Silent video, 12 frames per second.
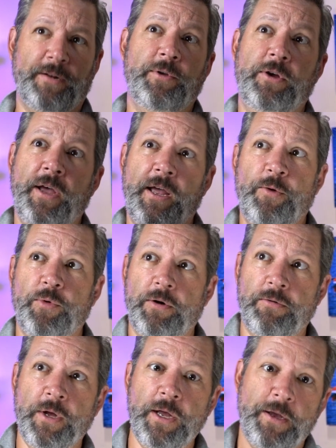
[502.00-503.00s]
I'm like, okay,
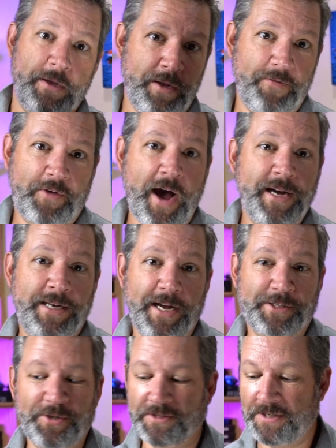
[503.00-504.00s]
well, if
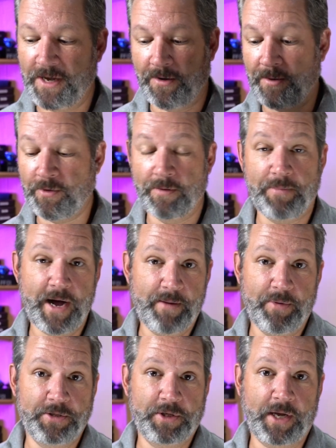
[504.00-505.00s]
Keitech's on sale, I'm going to buy a
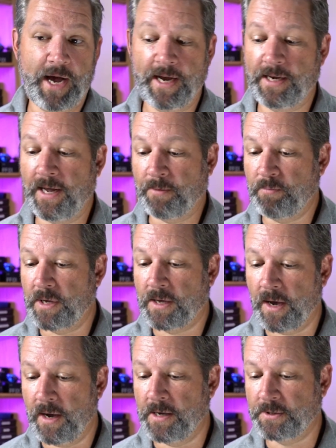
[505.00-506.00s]
bunch of Keitech
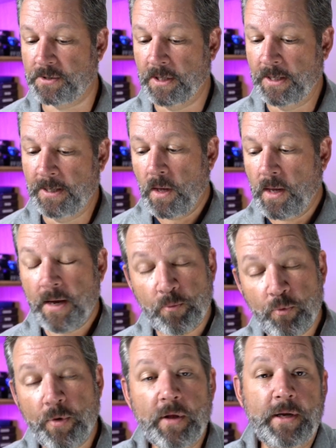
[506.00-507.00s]
because it
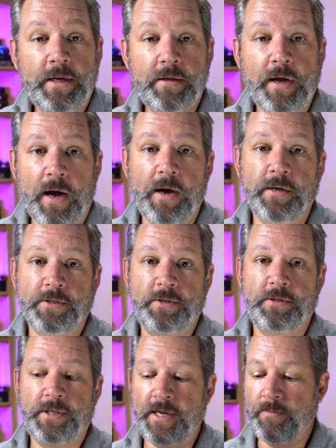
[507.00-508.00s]
really does
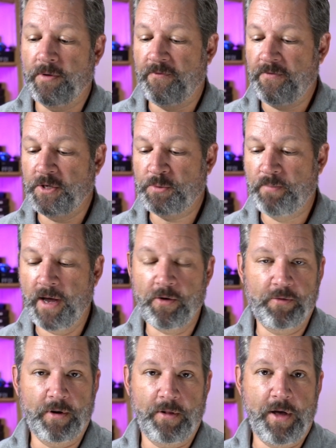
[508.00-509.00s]
seem to fish better
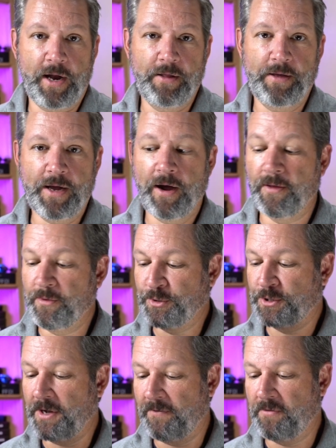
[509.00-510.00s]
than a lot of the other
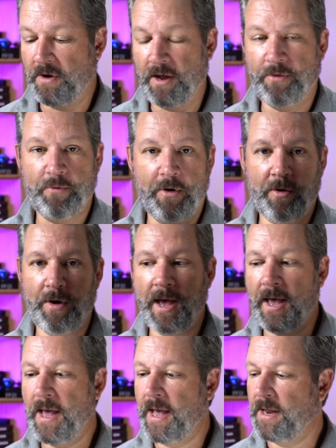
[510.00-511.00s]
stuff that I throw.
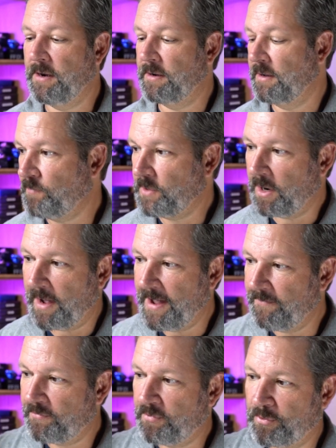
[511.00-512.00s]
And you know, I
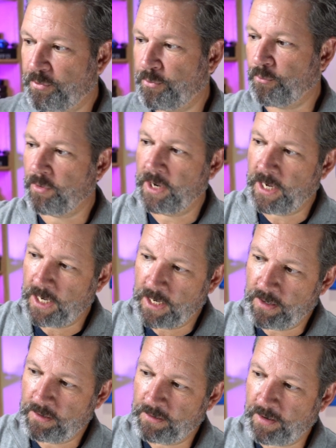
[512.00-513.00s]
have
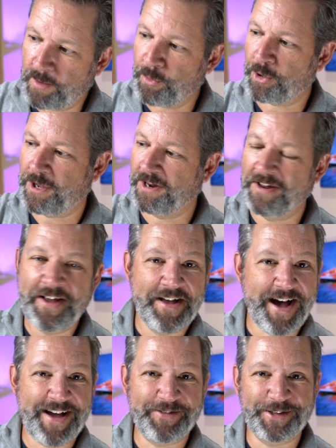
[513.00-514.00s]
I
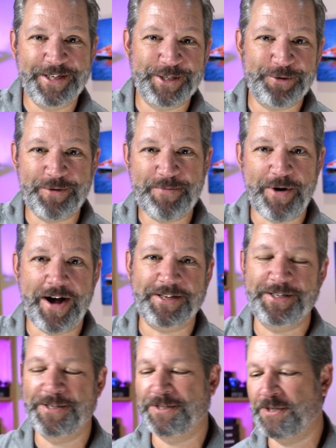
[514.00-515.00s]
have at least 3
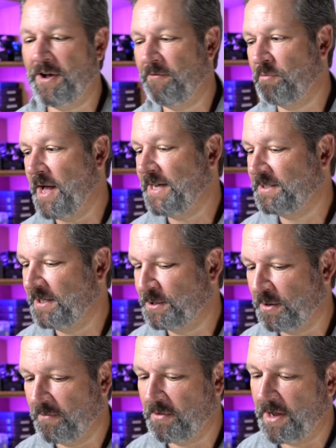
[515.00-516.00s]
boxes of soft plastics
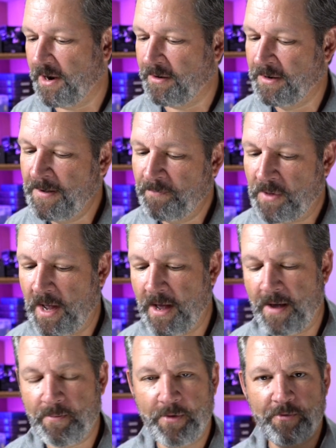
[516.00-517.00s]
over there.
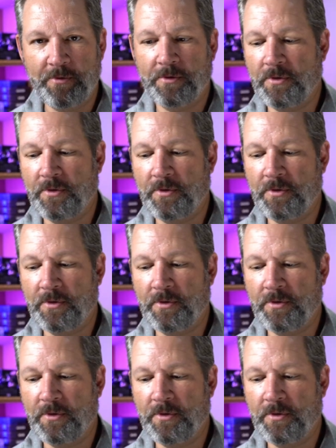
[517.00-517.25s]
I've been through a